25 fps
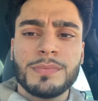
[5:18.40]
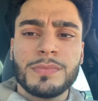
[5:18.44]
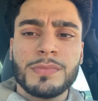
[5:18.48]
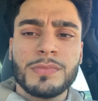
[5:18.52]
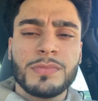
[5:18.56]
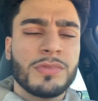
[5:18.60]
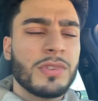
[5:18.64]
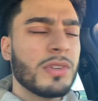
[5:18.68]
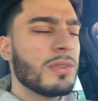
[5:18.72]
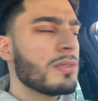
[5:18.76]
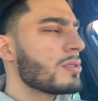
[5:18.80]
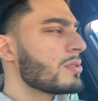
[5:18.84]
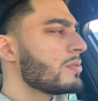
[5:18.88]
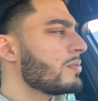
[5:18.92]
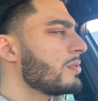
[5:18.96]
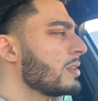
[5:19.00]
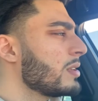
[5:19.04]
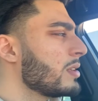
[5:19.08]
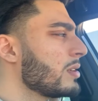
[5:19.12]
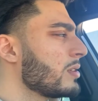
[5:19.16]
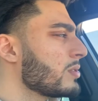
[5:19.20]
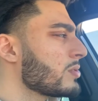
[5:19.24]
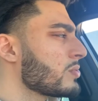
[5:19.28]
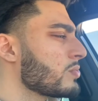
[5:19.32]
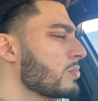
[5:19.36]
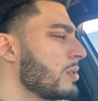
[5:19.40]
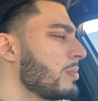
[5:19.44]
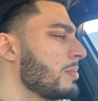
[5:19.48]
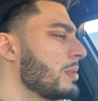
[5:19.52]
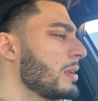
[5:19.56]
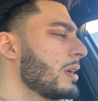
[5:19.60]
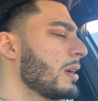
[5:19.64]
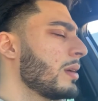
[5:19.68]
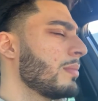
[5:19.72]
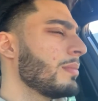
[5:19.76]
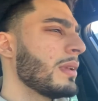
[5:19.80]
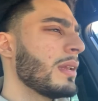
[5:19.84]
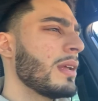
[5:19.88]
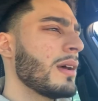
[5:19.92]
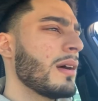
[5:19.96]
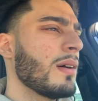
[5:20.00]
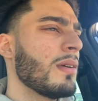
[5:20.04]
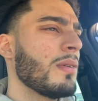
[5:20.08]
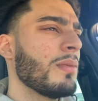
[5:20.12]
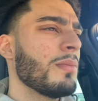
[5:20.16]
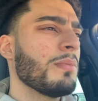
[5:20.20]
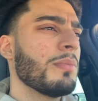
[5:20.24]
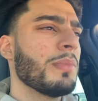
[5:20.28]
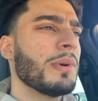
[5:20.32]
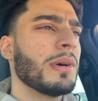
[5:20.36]
Future videos will be coming
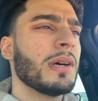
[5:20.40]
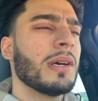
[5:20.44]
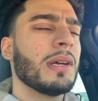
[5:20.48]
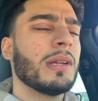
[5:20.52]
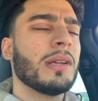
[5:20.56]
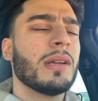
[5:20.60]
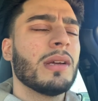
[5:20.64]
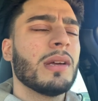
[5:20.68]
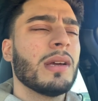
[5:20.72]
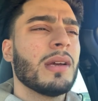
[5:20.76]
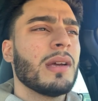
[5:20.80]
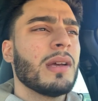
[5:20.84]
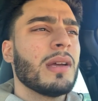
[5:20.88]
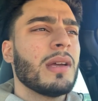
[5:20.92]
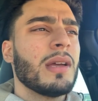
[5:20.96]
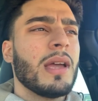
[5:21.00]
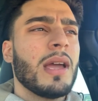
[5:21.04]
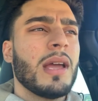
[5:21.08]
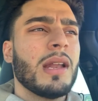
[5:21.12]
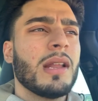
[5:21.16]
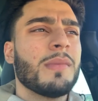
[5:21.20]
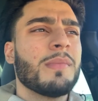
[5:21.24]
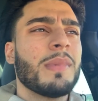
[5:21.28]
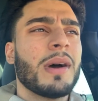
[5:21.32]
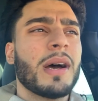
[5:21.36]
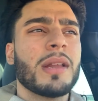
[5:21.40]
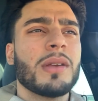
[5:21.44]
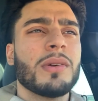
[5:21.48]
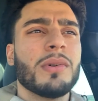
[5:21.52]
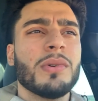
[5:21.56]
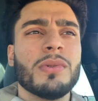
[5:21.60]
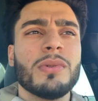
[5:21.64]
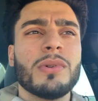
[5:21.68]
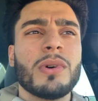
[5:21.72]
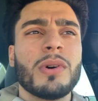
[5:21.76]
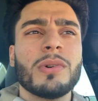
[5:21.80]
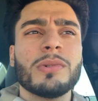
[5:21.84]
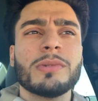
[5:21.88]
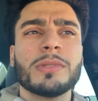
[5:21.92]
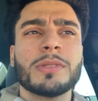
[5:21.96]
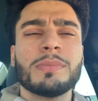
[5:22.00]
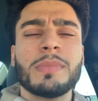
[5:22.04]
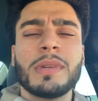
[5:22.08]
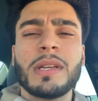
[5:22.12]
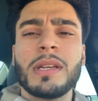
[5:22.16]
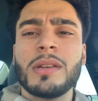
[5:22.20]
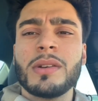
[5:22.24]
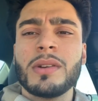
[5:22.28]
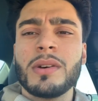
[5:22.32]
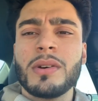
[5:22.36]
out, but anybody who knows
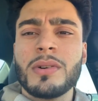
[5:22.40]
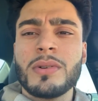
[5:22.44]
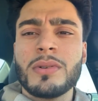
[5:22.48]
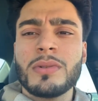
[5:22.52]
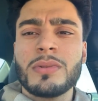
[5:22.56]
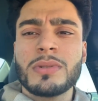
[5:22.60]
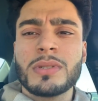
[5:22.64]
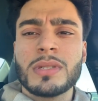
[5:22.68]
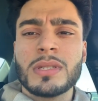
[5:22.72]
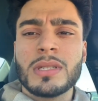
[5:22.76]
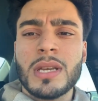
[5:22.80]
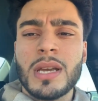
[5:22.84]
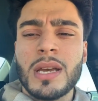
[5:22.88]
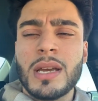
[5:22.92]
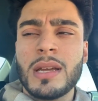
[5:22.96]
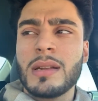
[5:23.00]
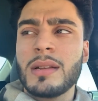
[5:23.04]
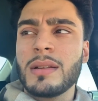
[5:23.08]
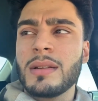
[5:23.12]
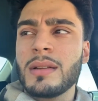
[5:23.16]
me knows that